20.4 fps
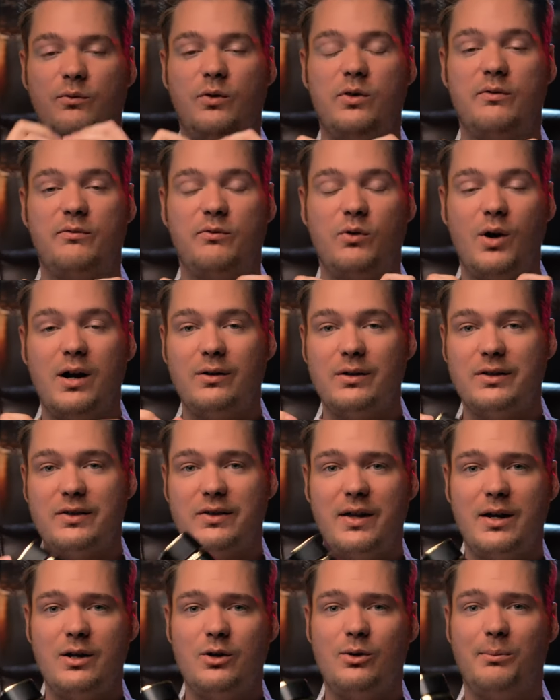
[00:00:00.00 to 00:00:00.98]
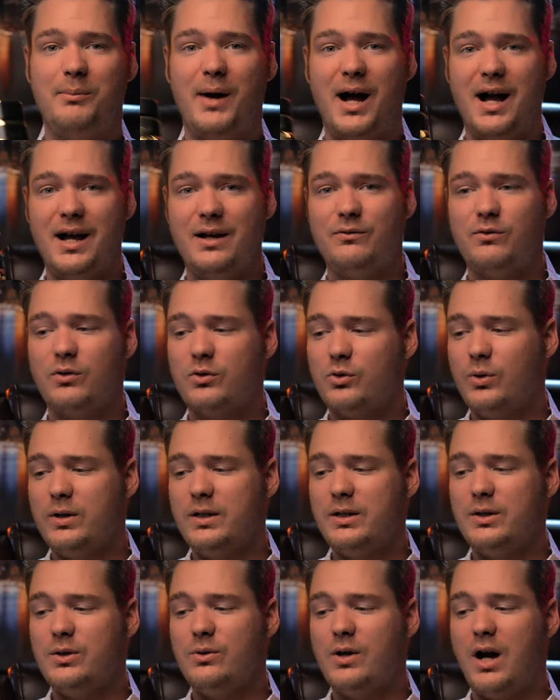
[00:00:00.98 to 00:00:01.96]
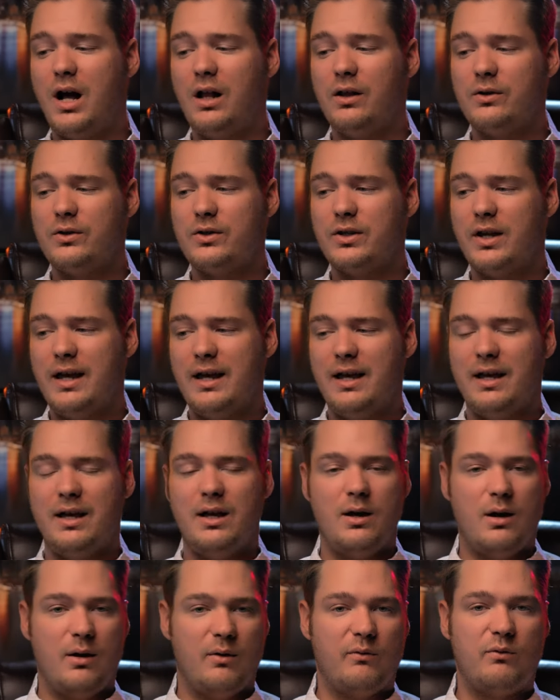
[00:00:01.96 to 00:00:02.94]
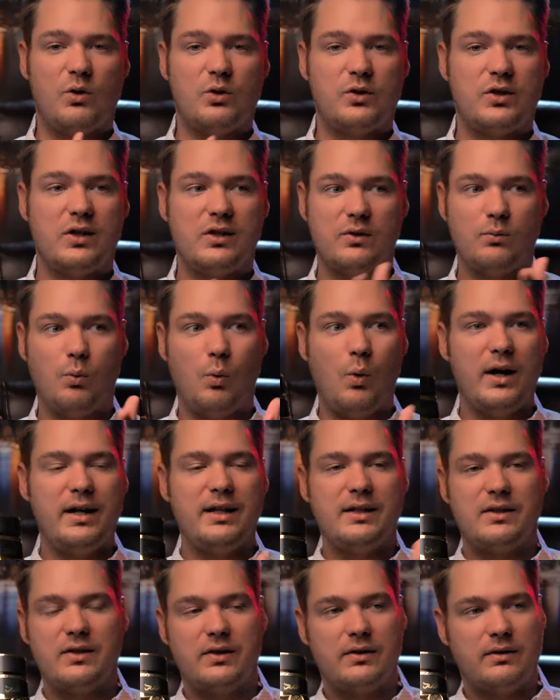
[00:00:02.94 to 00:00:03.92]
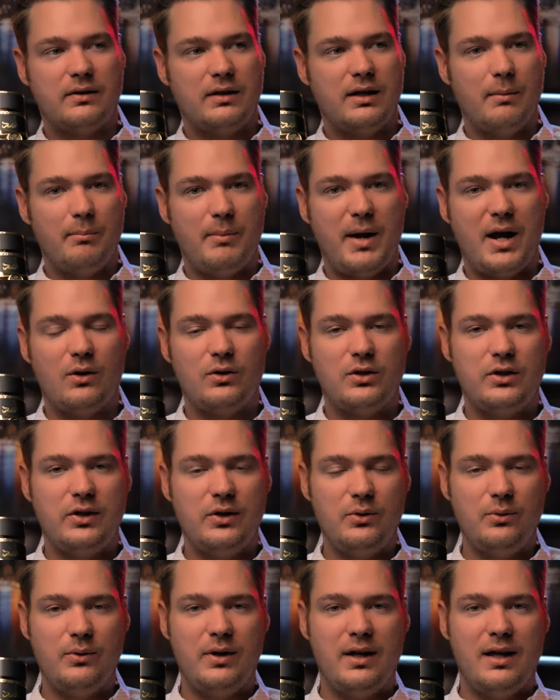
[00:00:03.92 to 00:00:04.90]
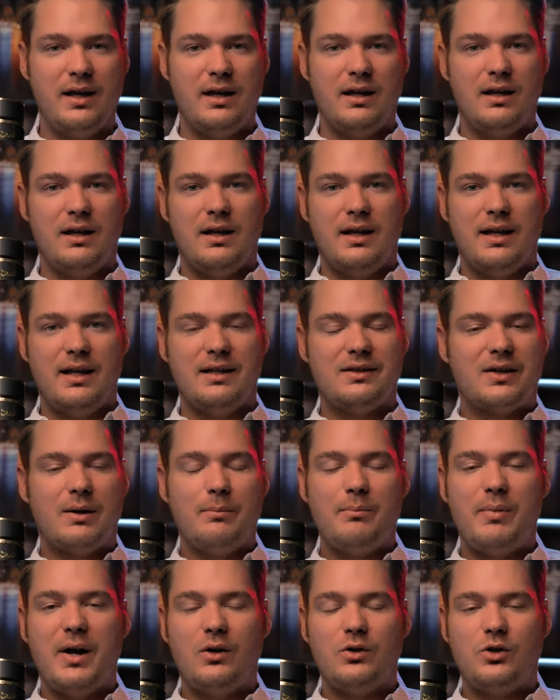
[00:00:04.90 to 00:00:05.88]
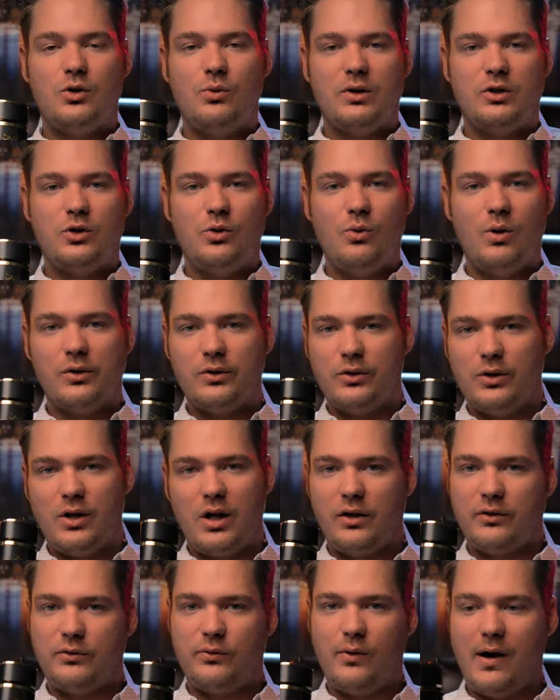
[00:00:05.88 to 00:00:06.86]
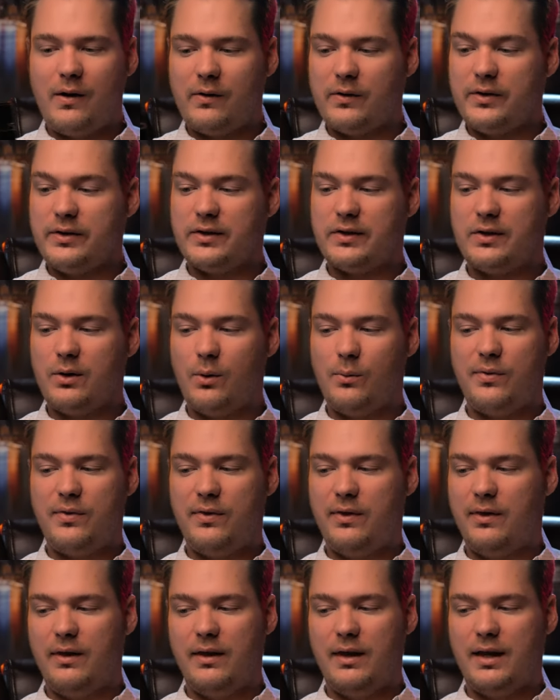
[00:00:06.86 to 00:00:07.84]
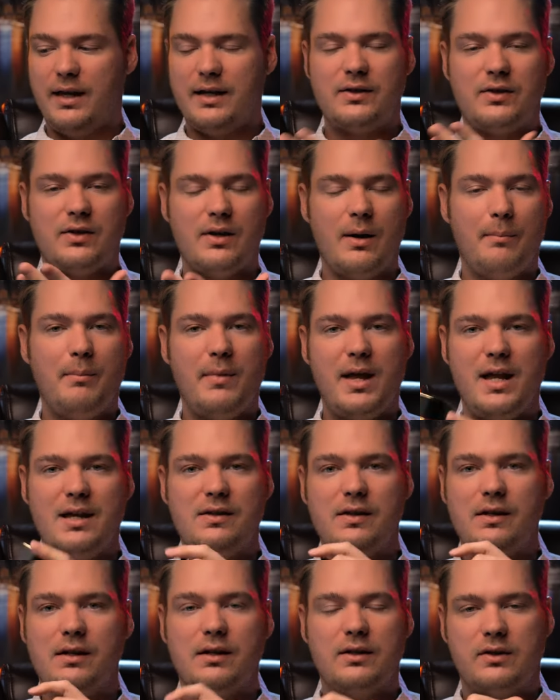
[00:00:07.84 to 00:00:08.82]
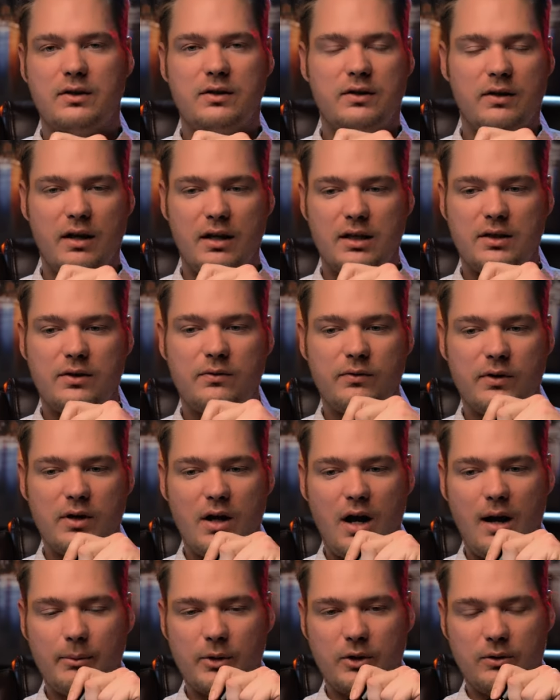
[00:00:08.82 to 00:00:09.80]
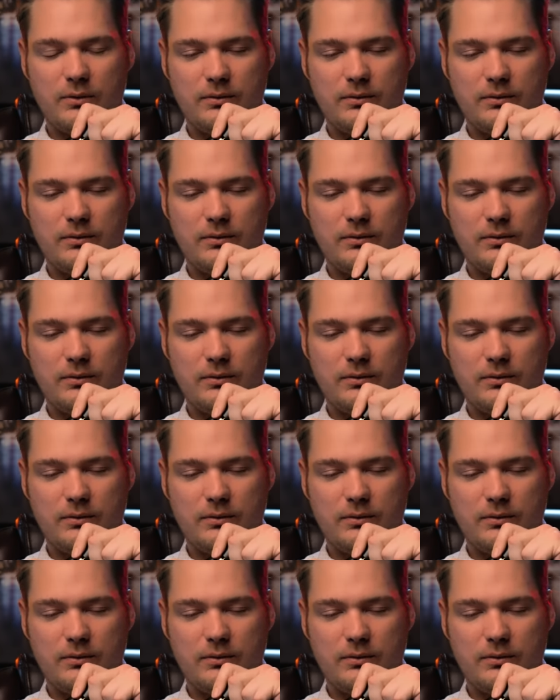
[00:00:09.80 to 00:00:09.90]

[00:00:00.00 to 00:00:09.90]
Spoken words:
the fragrance that you're buying for $22 versus what it's compared to, it's compared to a $200 fragrance. So it's amazing. It's phenomenal.